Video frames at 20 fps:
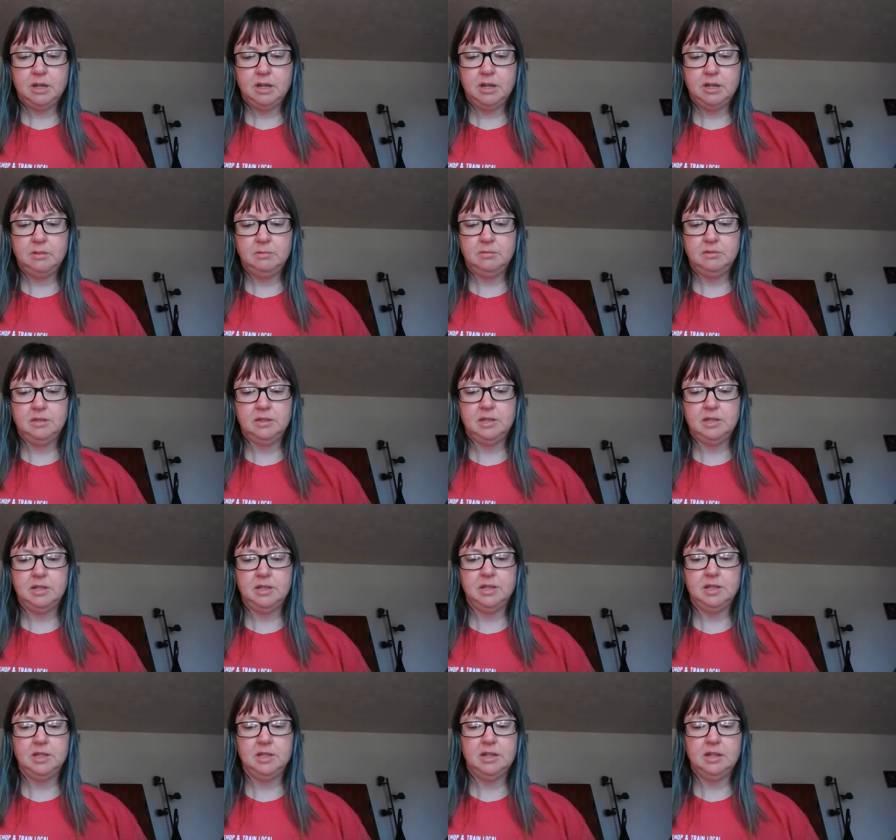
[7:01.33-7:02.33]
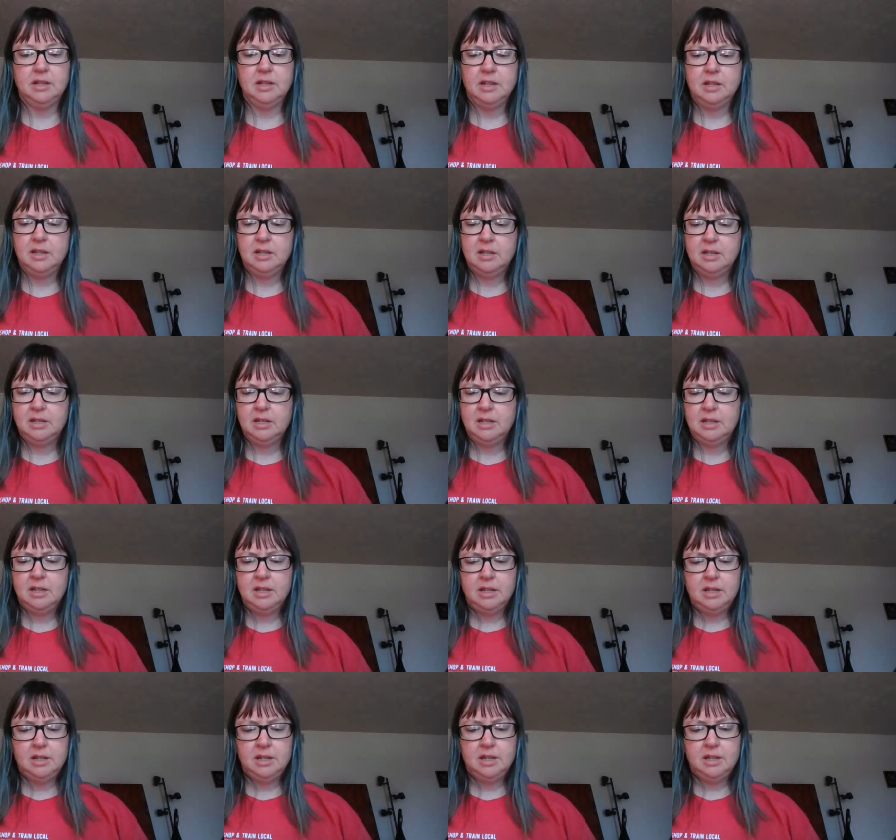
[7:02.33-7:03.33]
becomes
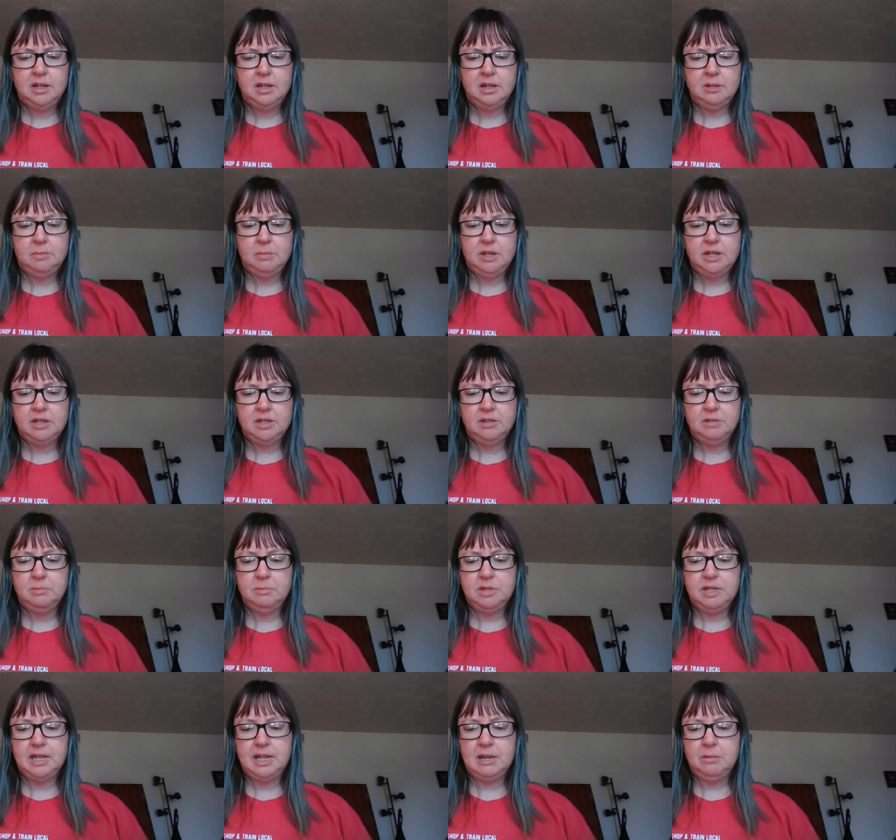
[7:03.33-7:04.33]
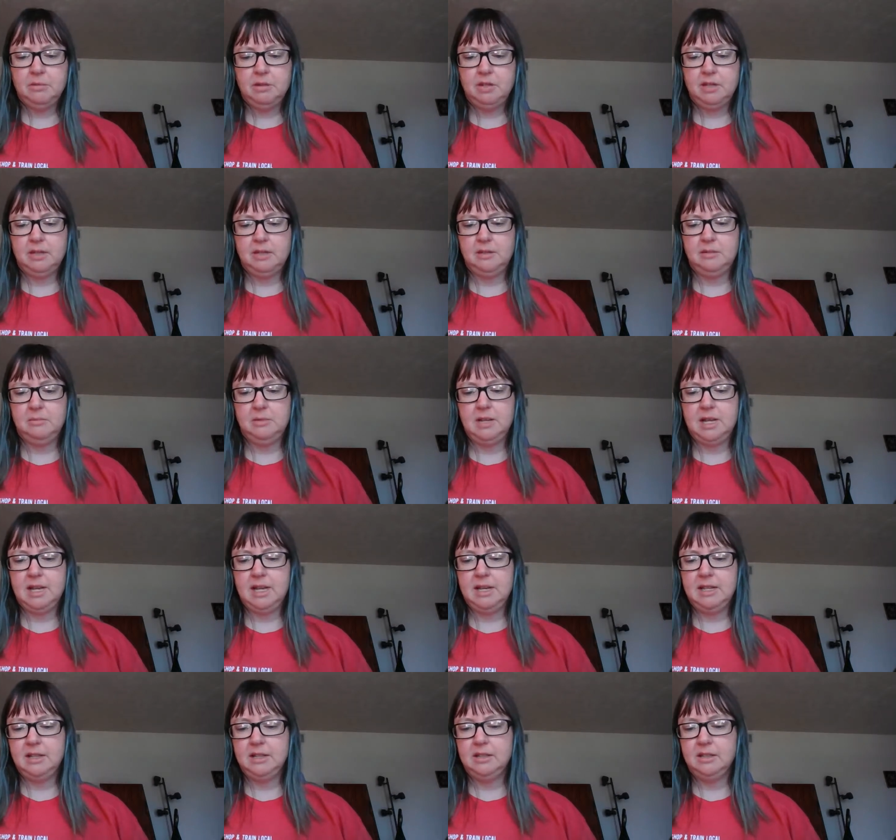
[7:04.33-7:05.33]
their basal metabolism
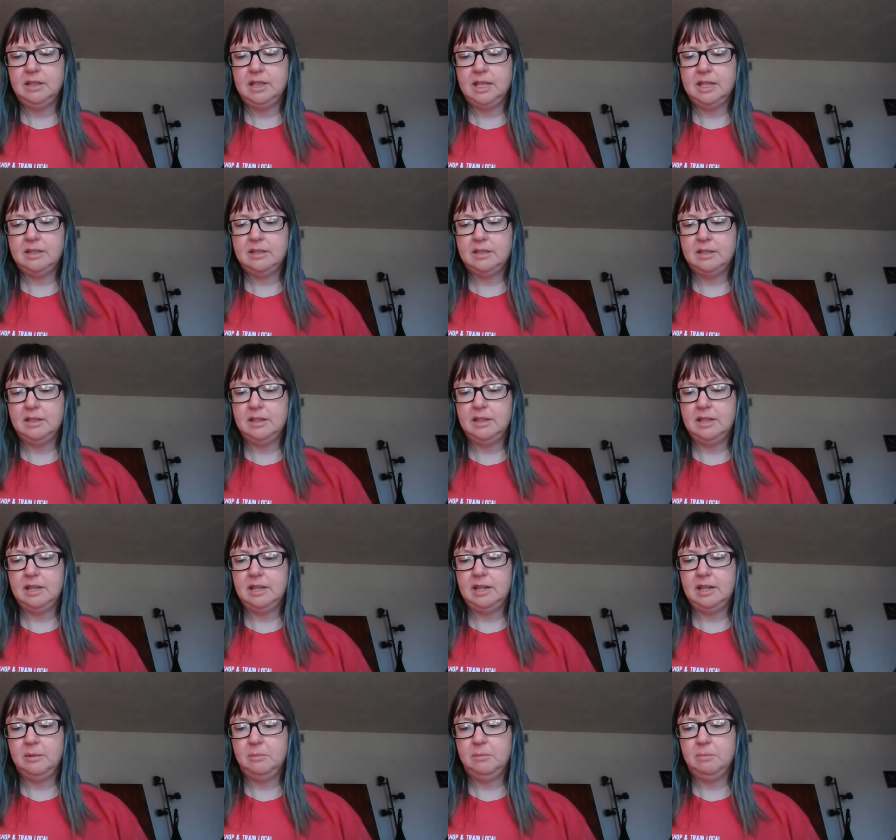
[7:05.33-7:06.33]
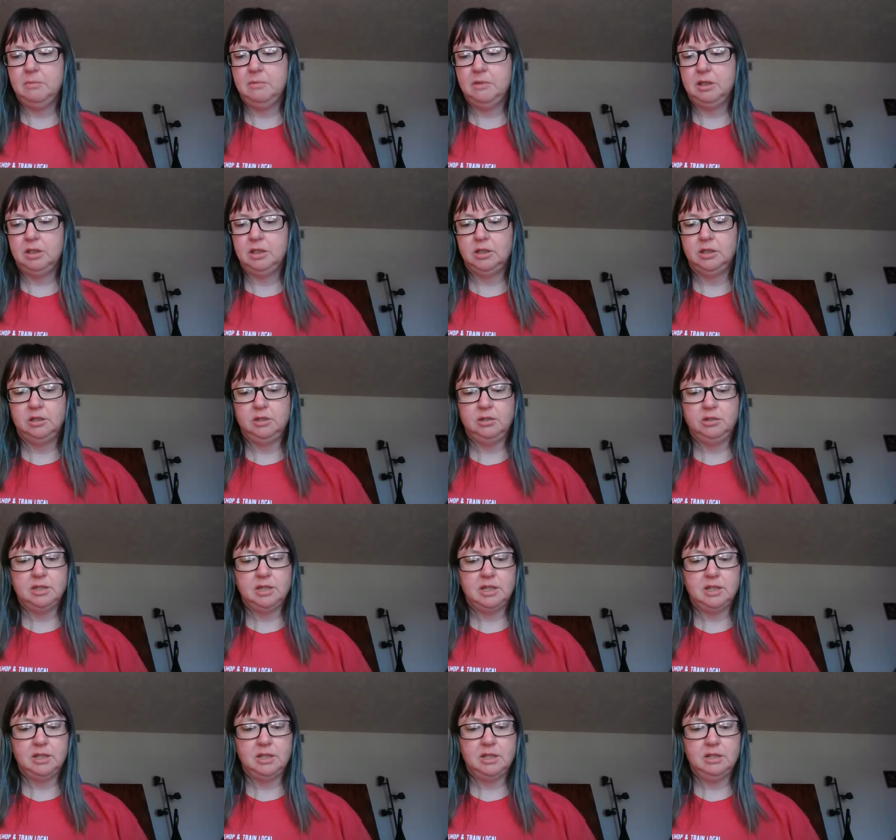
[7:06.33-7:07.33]
and the less they
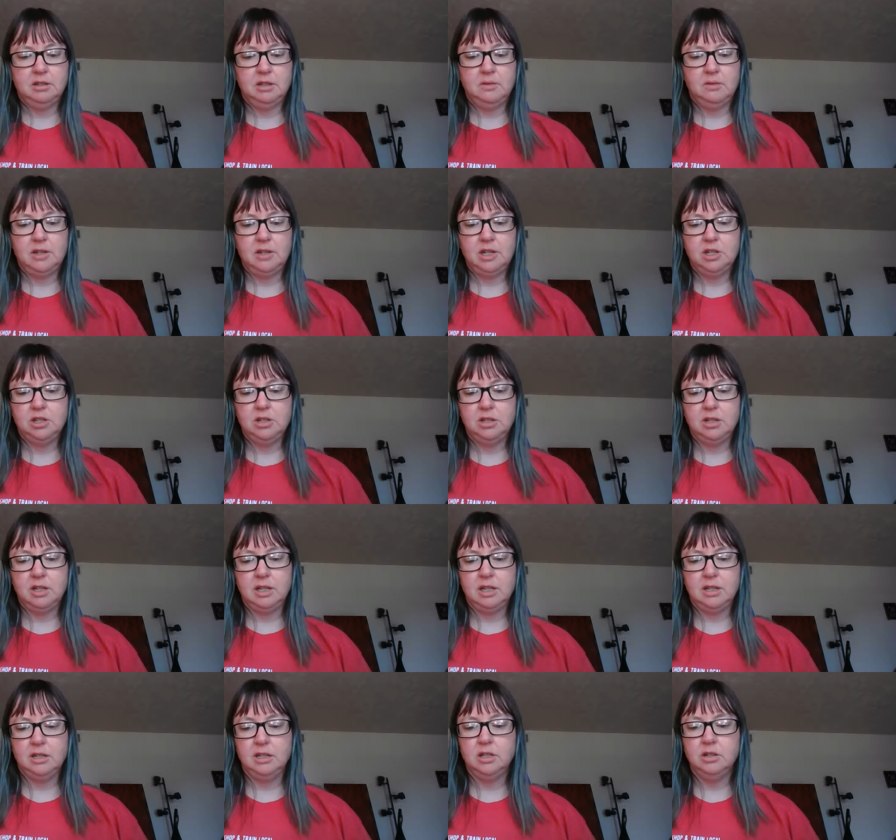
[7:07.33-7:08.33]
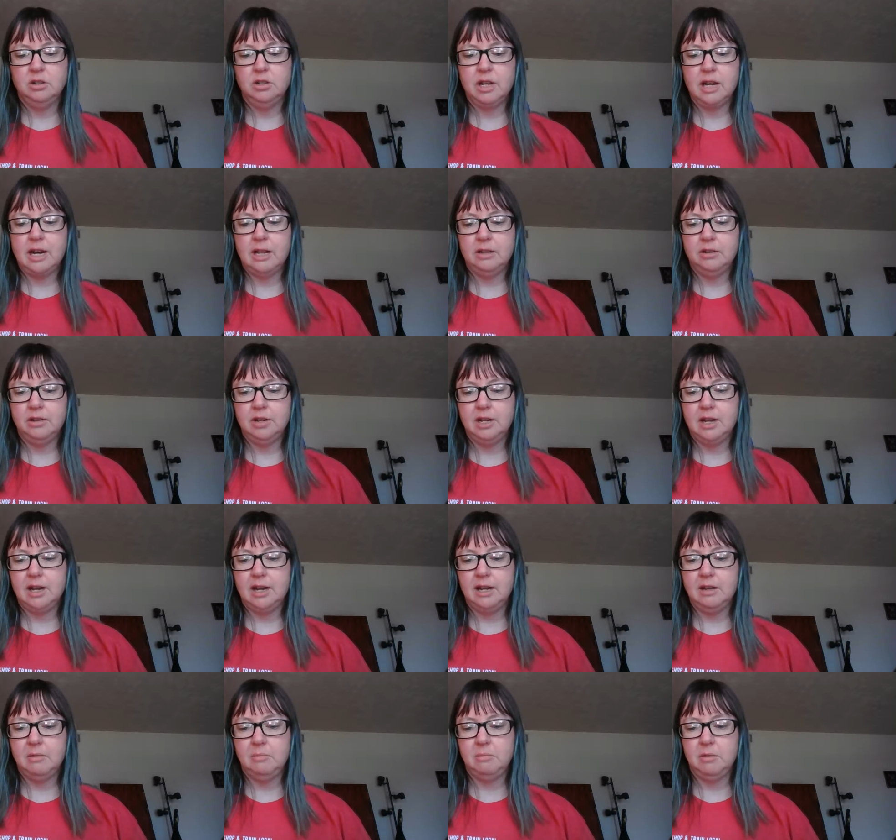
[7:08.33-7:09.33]
lose until eventually the low-calorie
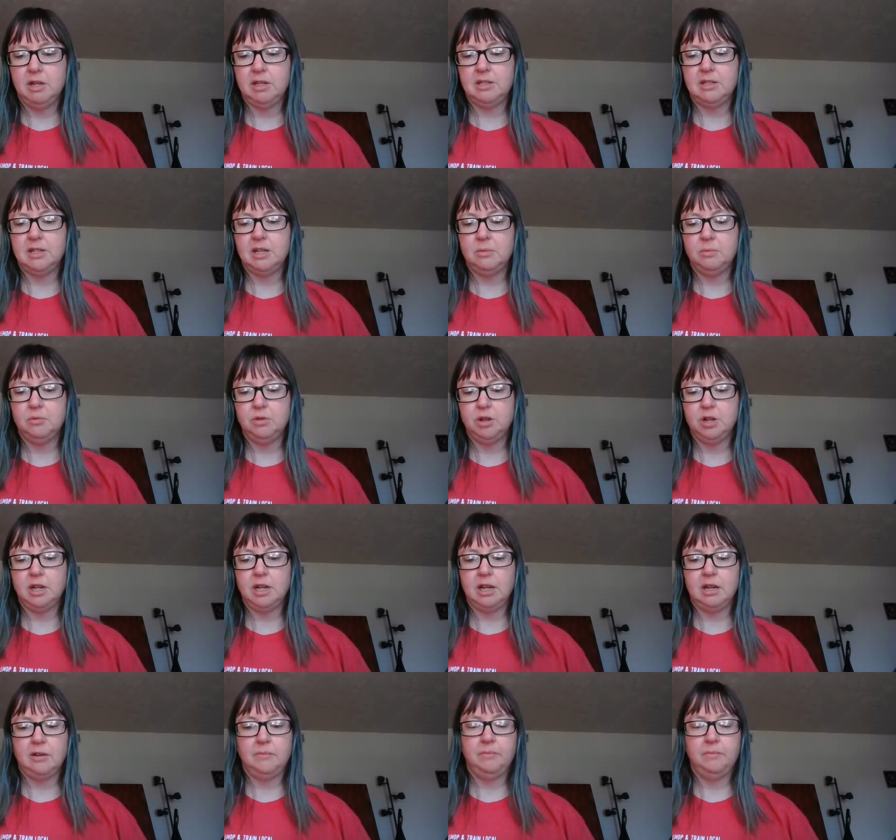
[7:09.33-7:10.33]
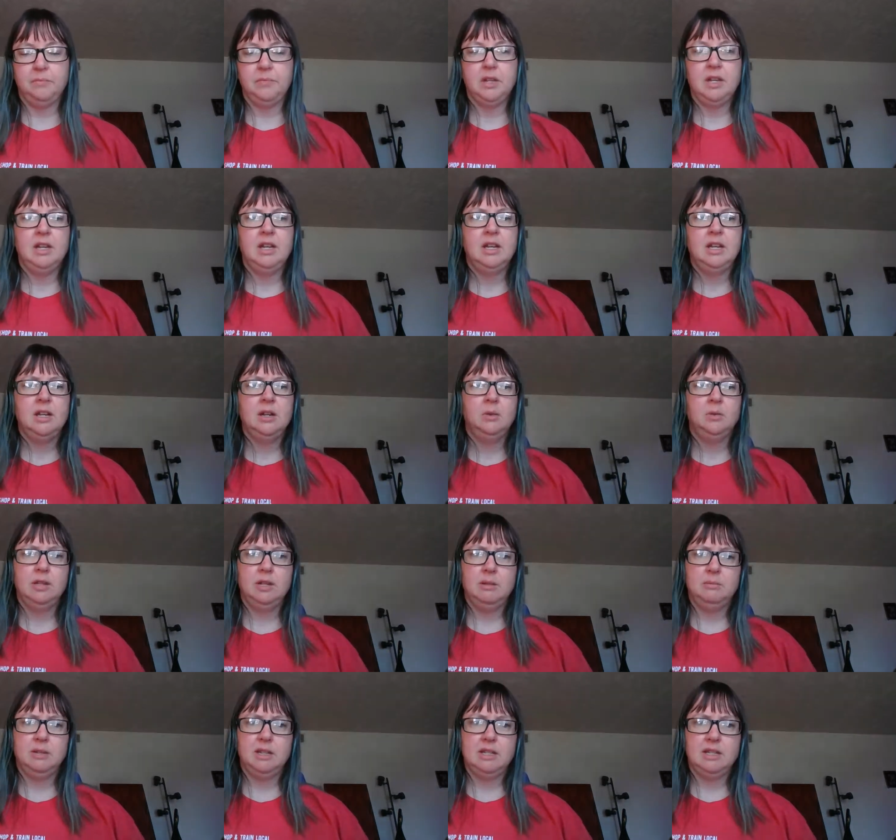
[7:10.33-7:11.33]
diet may stop working.
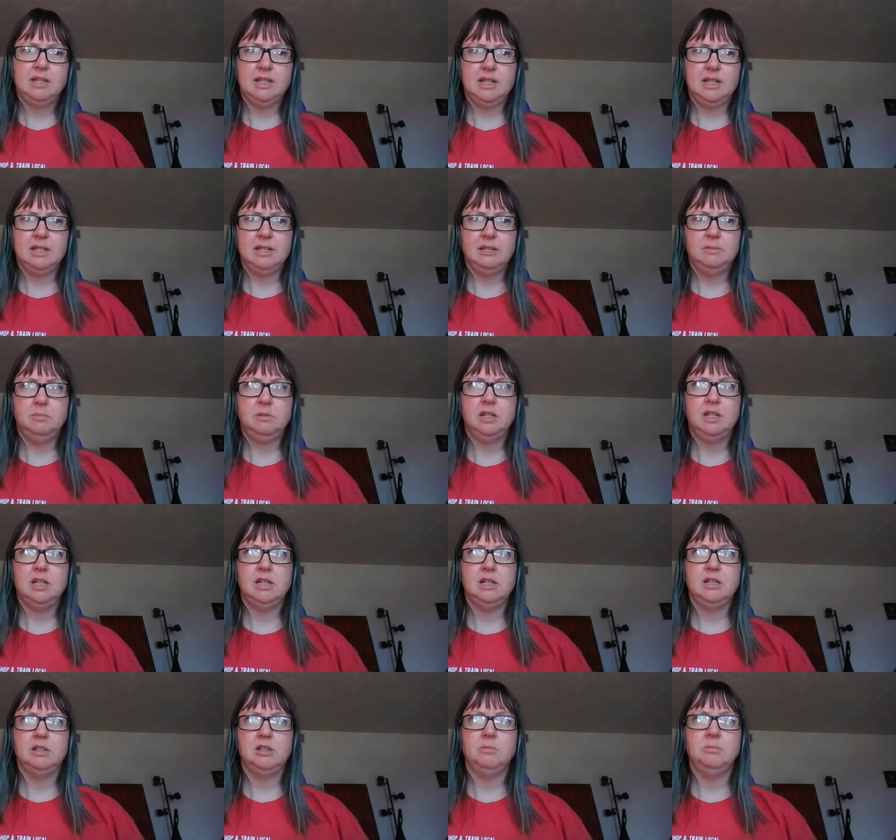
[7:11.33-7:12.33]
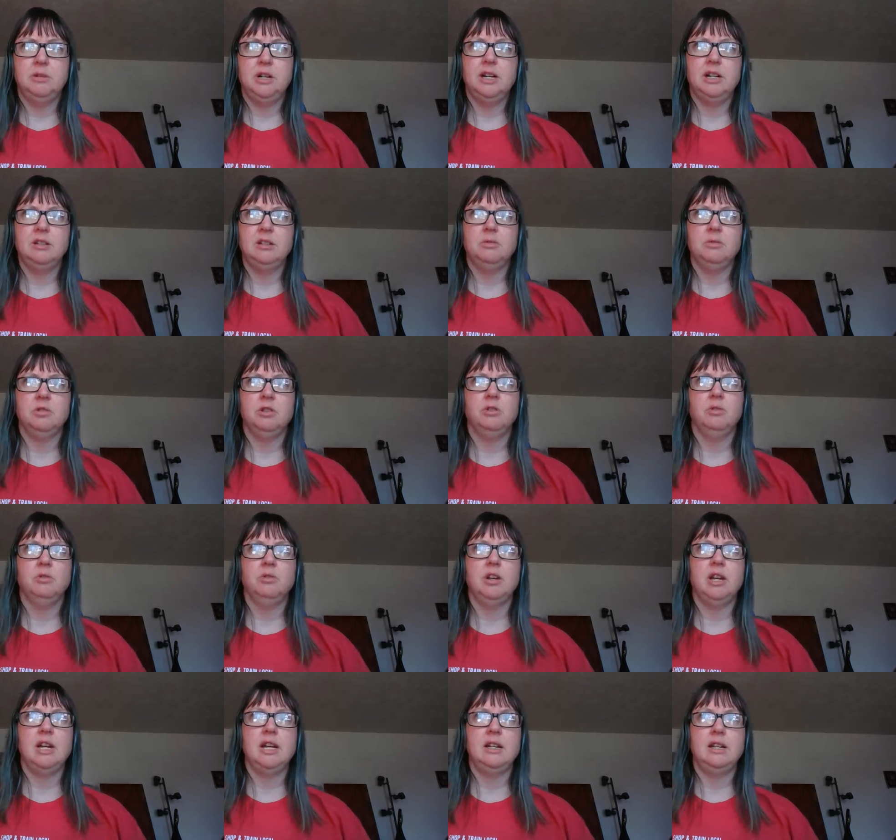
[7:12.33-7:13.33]
Well, that makes sense because our bodies were
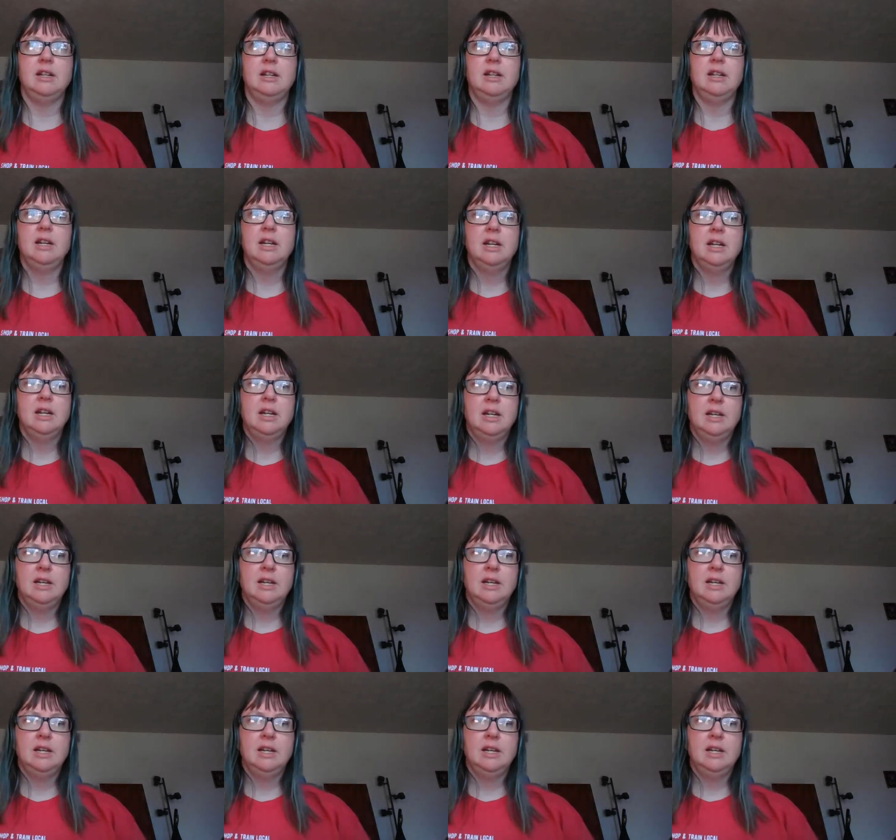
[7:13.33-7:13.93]
created